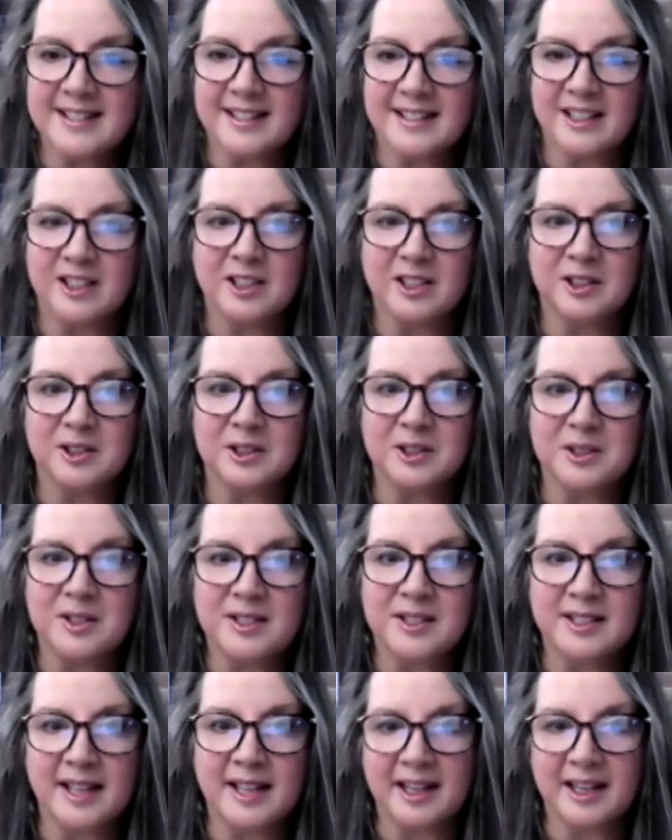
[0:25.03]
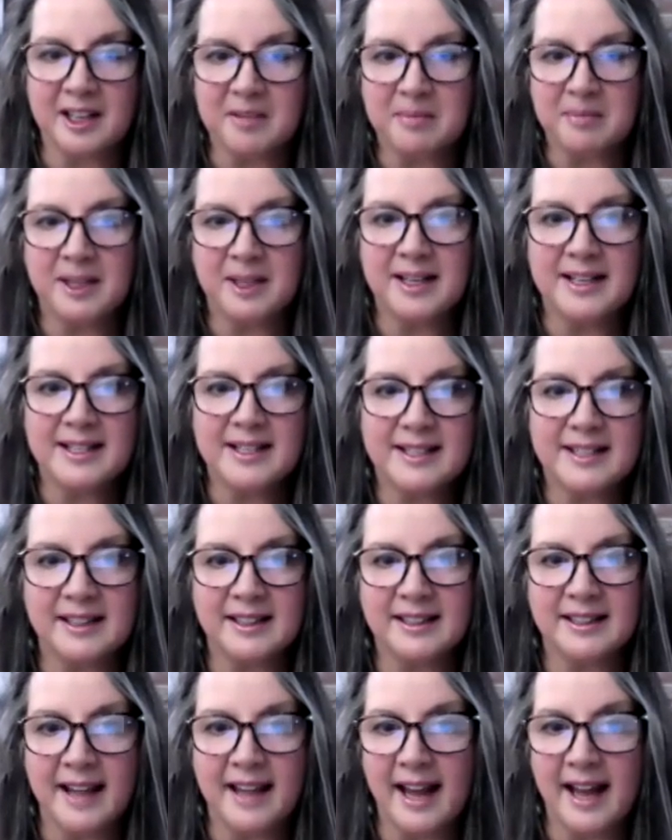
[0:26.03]
include second place in
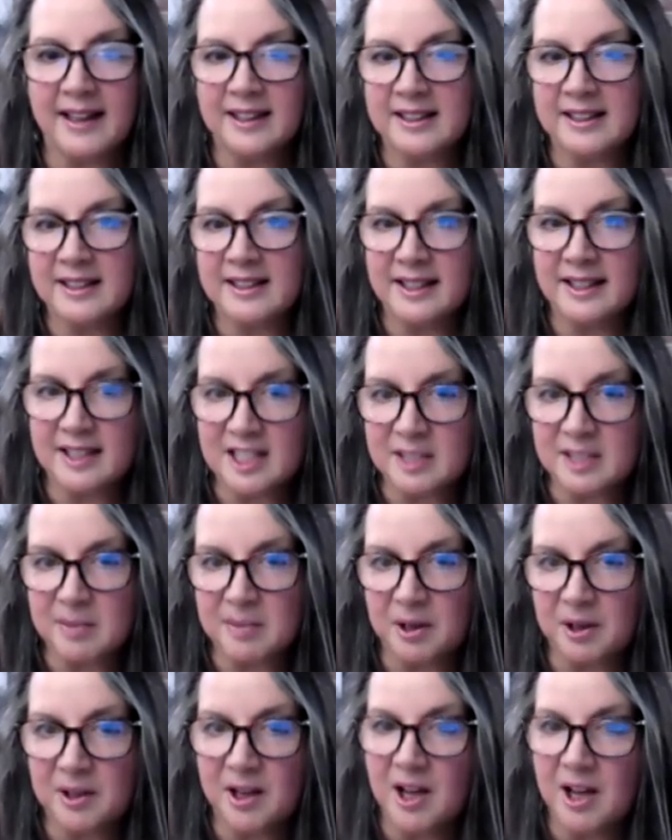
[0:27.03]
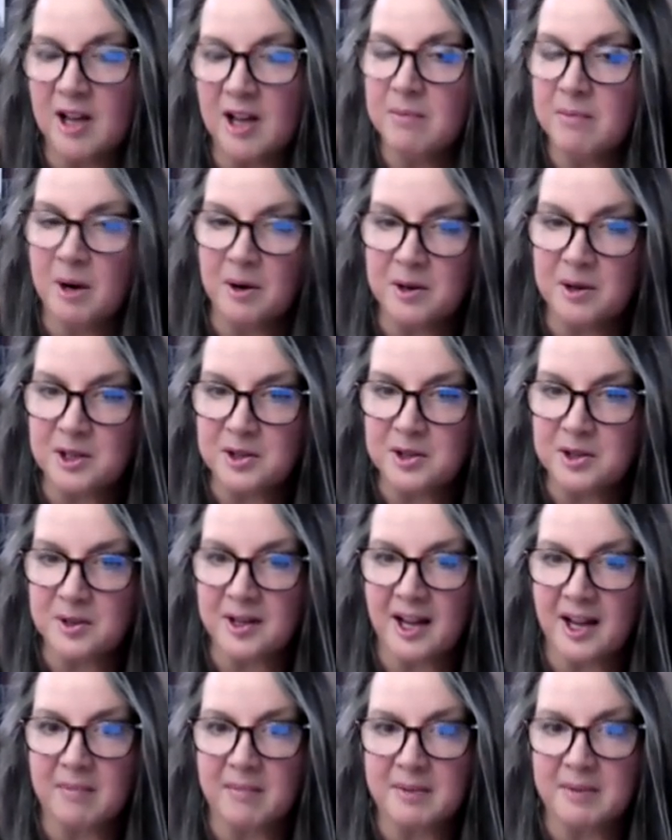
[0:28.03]
the Allen Ginsberg Poetry
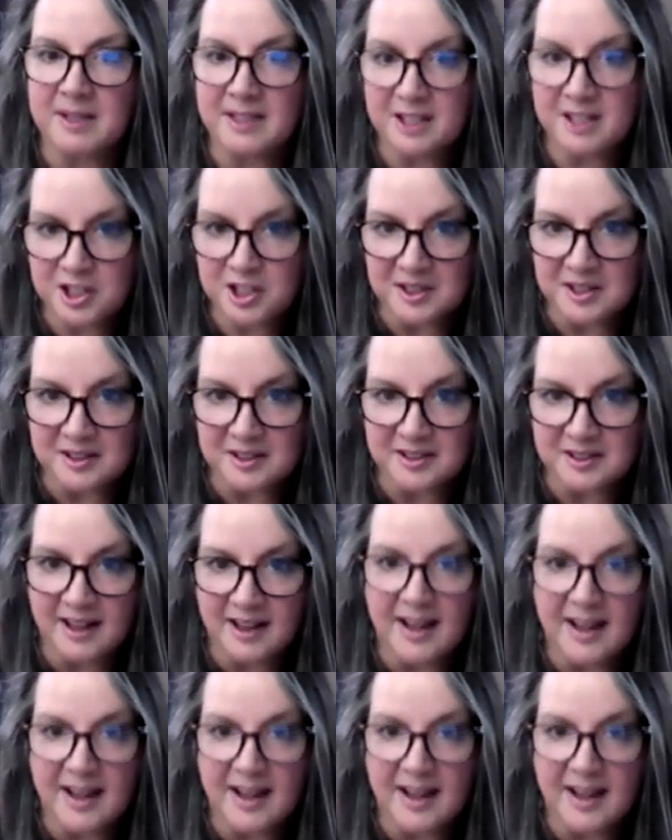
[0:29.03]
Competition.